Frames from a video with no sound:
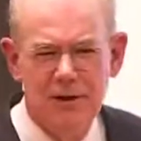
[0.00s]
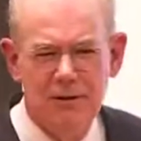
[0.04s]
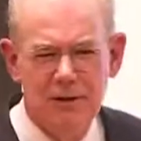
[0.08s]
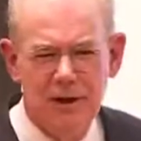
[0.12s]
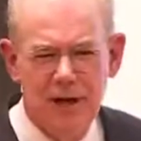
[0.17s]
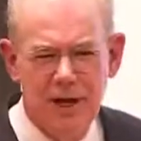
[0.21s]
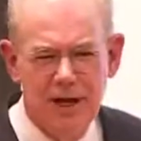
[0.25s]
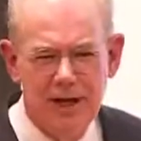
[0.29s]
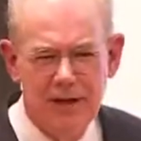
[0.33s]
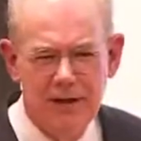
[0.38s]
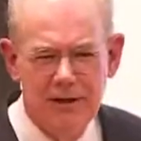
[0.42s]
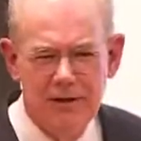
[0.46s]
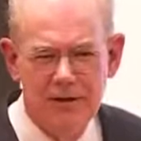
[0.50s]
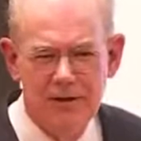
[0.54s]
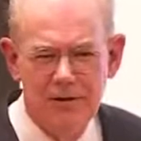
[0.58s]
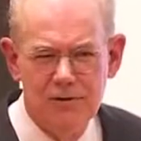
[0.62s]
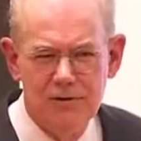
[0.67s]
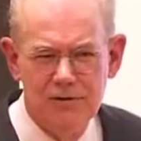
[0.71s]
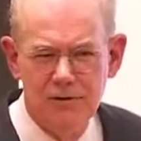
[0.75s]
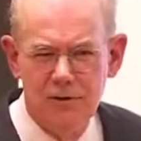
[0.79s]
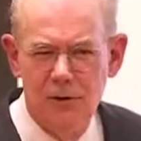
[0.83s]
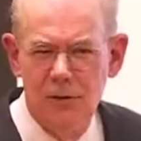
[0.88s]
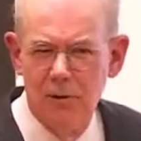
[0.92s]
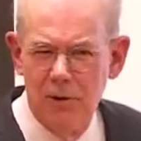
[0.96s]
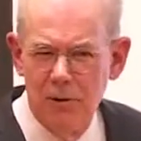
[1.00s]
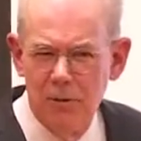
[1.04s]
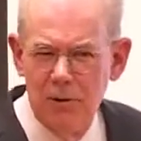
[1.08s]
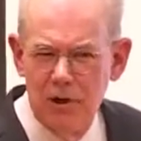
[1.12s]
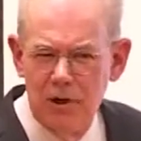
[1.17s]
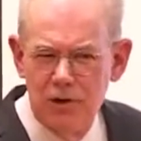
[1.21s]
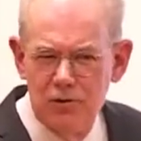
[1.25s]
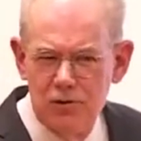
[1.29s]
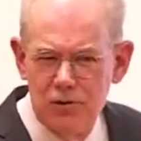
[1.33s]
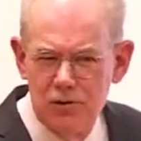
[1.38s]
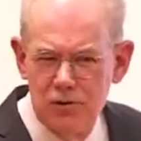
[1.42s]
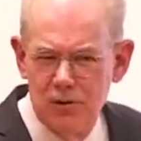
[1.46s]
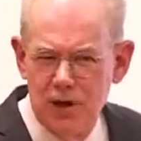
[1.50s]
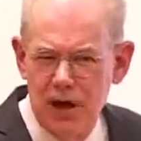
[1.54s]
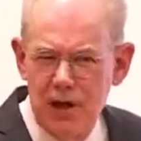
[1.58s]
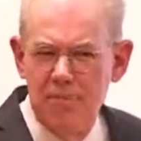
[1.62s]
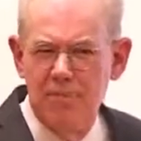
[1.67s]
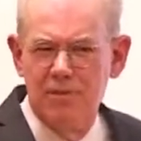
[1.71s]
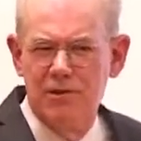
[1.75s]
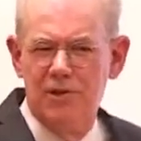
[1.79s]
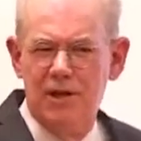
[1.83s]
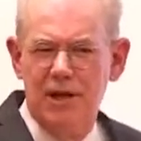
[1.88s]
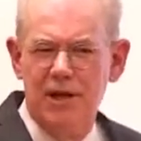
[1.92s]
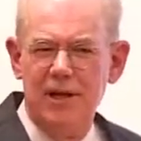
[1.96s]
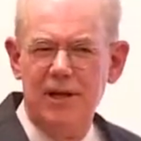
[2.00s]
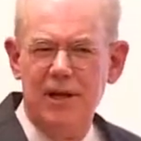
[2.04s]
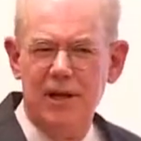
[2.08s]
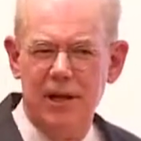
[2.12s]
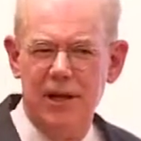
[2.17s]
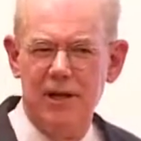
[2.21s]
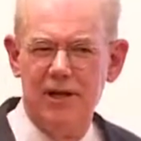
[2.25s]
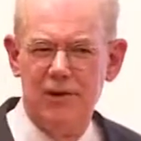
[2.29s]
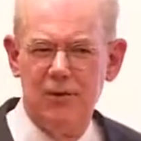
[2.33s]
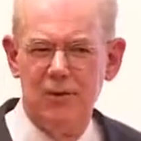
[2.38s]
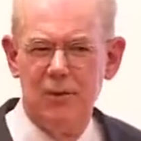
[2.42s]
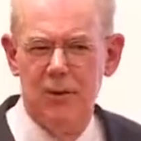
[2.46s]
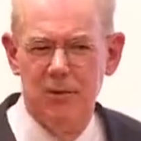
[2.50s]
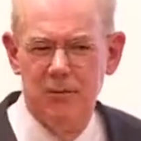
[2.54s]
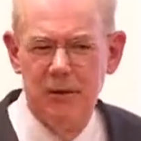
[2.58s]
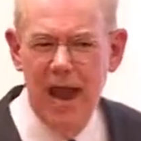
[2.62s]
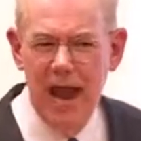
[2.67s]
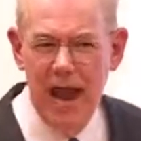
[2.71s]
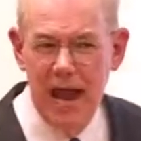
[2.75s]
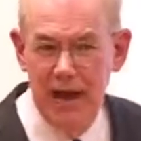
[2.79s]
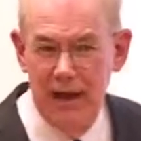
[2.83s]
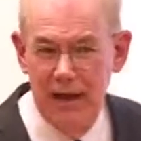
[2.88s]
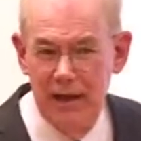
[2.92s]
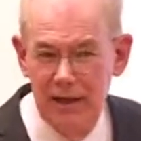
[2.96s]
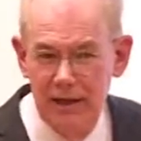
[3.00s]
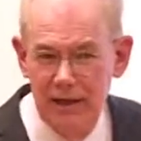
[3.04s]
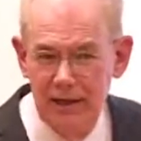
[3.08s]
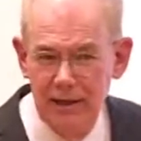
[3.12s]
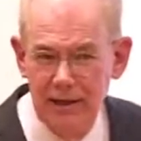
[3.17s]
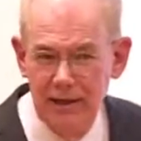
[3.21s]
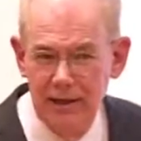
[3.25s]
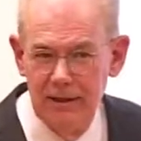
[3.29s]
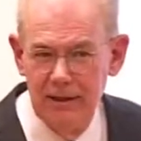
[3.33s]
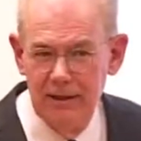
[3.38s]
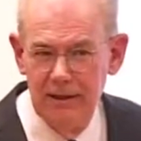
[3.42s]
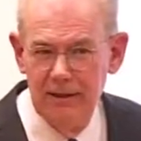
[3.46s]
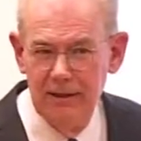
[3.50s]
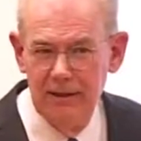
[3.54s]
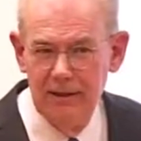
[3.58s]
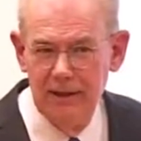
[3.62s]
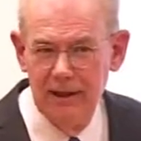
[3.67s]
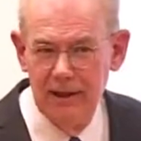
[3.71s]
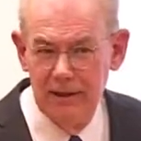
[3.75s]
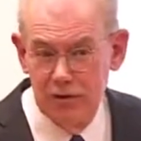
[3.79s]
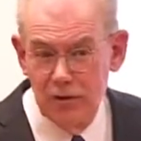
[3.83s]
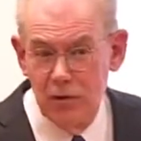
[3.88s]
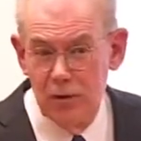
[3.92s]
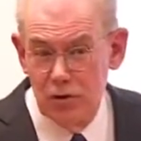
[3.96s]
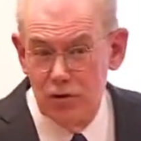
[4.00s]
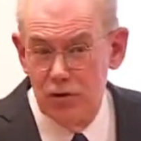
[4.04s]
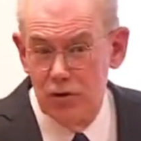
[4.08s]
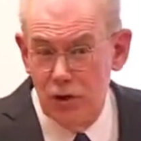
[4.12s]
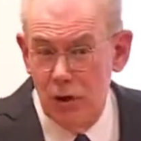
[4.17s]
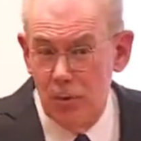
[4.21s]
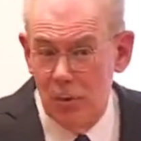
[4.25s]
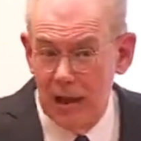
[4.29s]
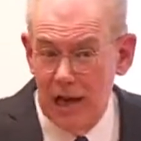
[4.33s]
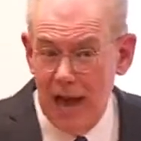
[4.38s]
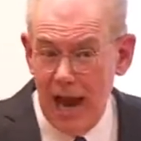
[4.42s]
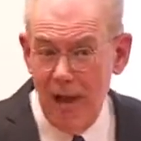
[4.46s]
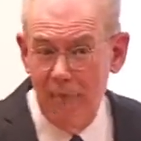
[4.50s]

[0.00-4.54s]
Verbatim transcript: right? So we went traipsing into Iraq. And of course, you know what